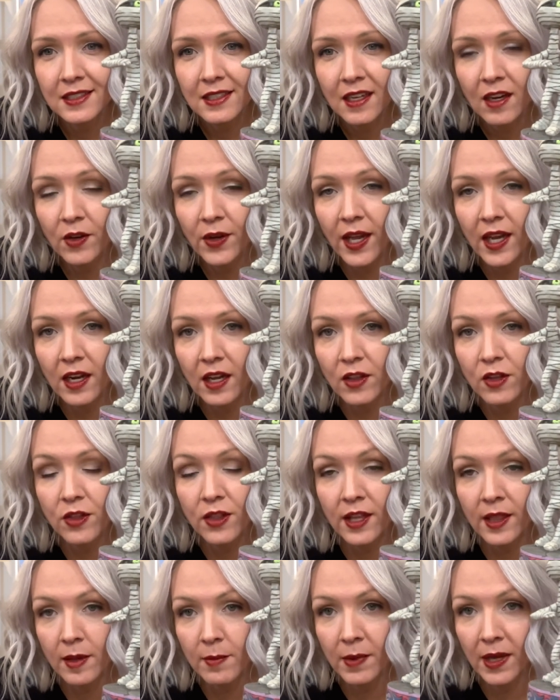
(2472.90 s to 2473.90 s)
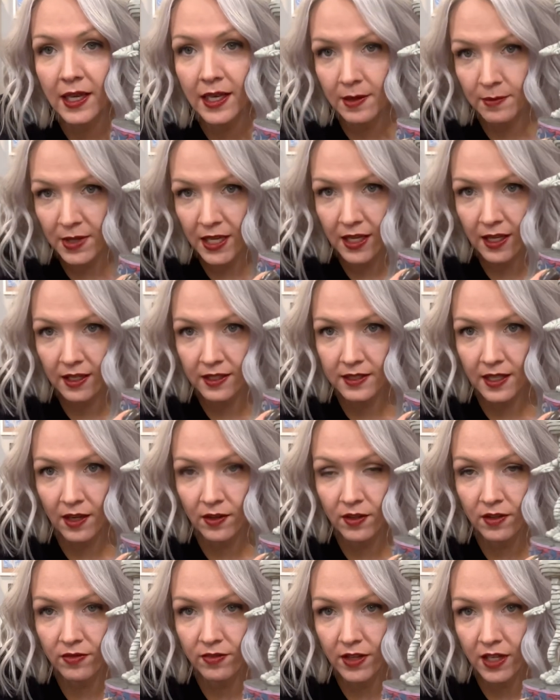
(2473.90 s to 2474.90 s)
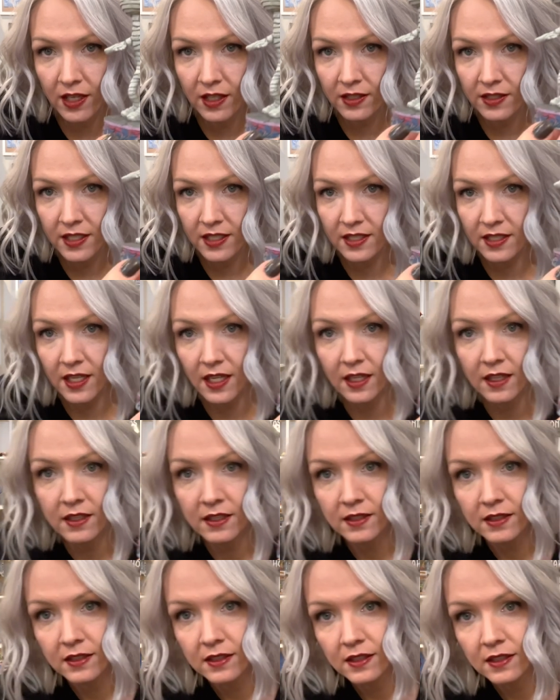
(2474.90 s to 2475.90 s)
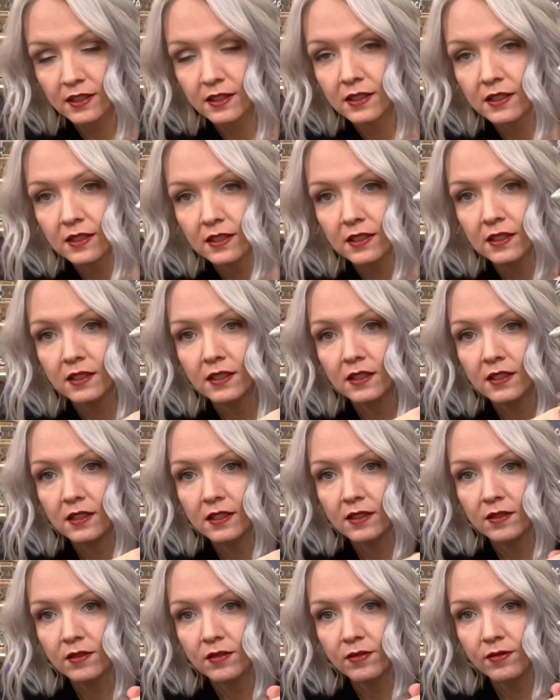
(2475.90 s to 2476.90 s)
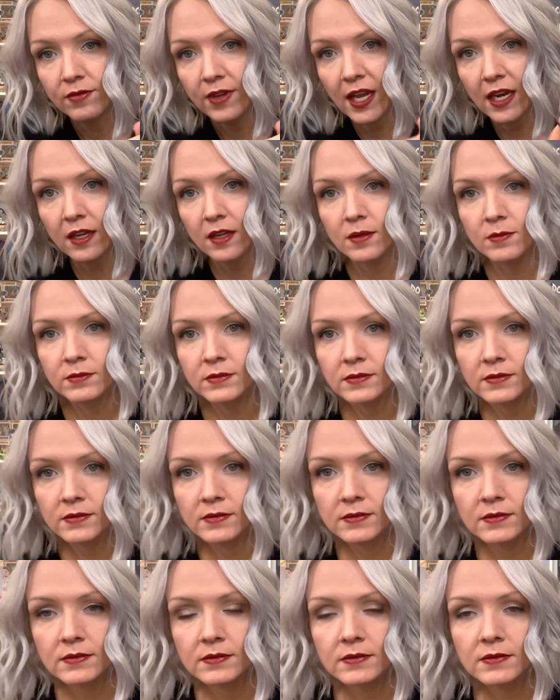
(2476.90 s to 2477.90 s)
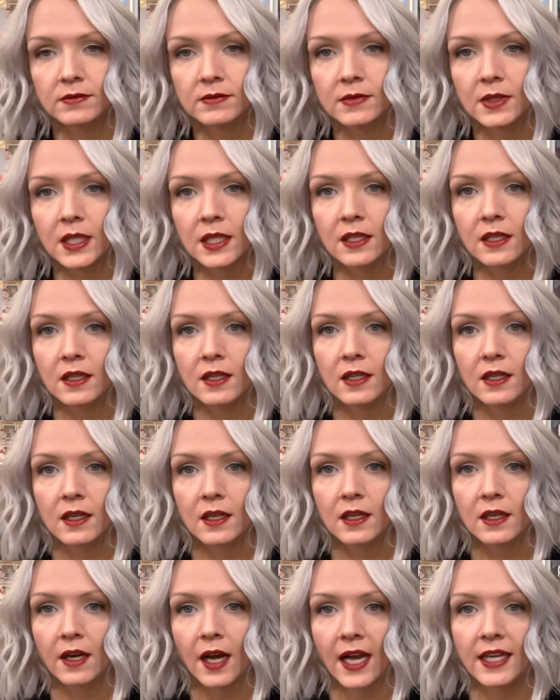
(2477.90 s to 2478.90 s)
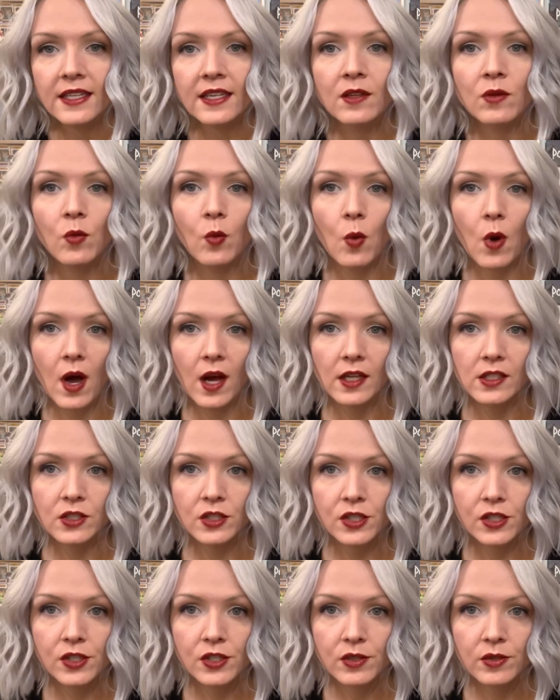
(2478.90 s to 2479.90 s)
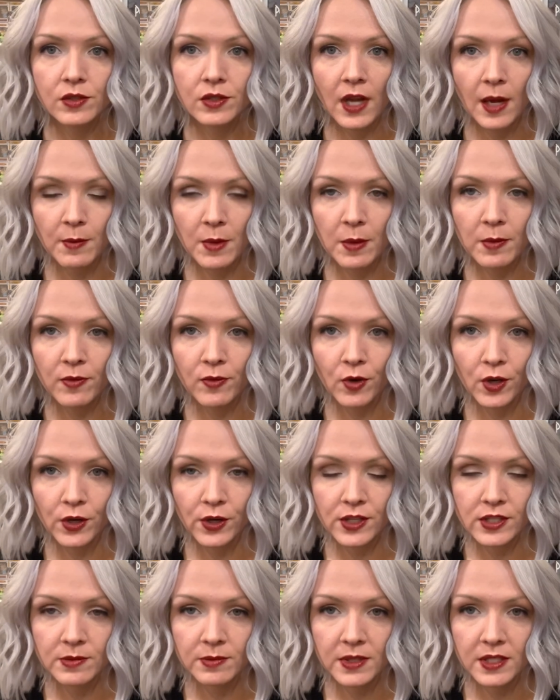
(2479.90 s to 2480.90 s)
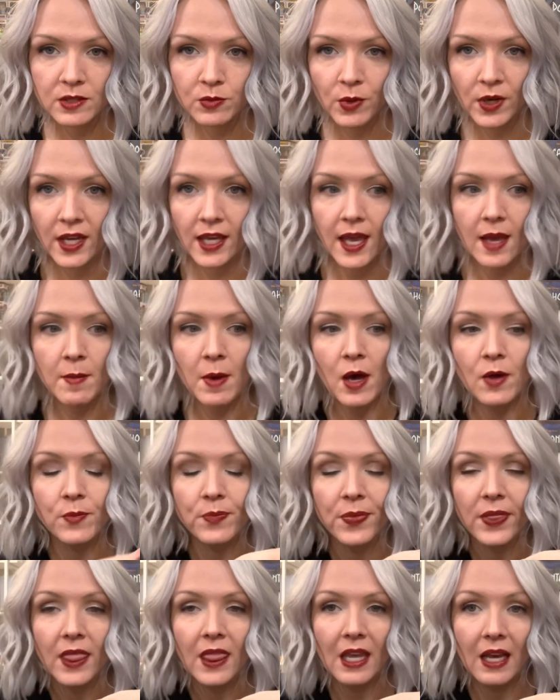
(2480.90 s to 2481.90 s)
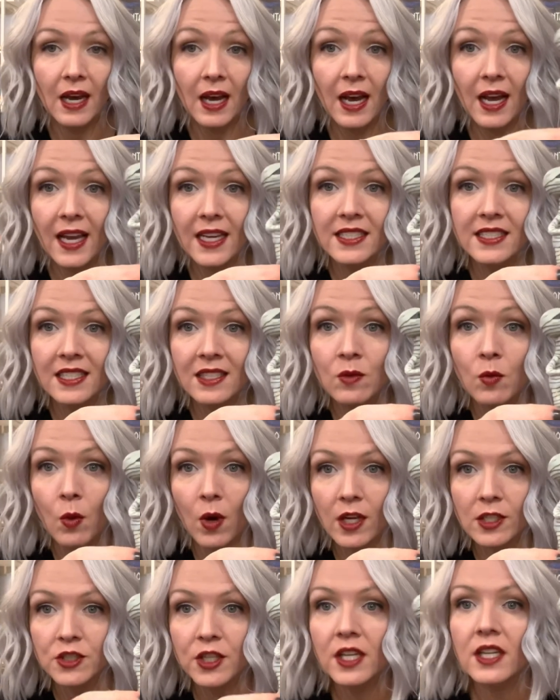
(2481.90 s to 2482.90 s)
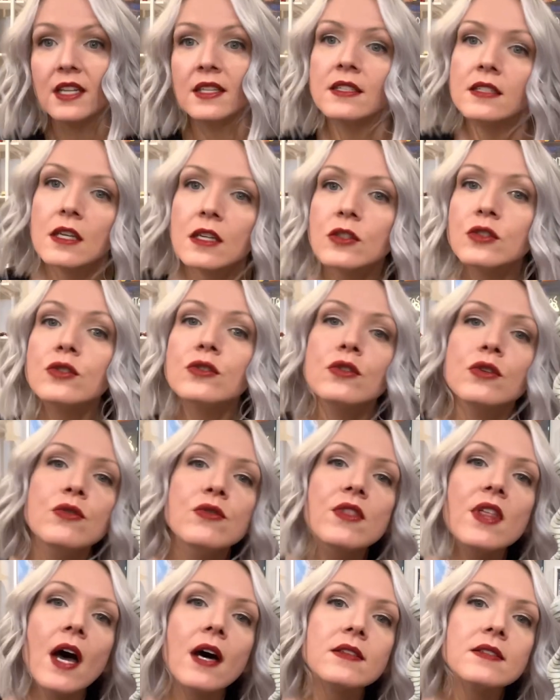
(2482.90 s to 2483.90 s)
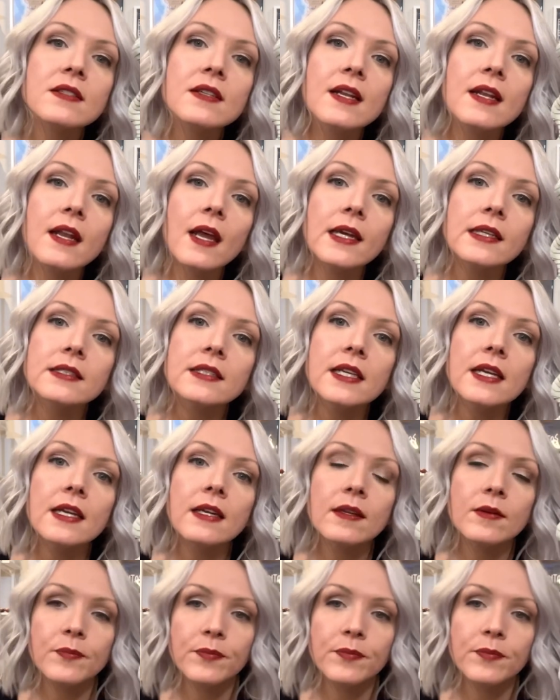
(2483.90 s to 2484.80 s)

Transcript: Okay, another thing that might get me kicked out of the Disney fandom. I didn't watch Nightmare Before Christmas when it came out. I didn't watch it until 2019.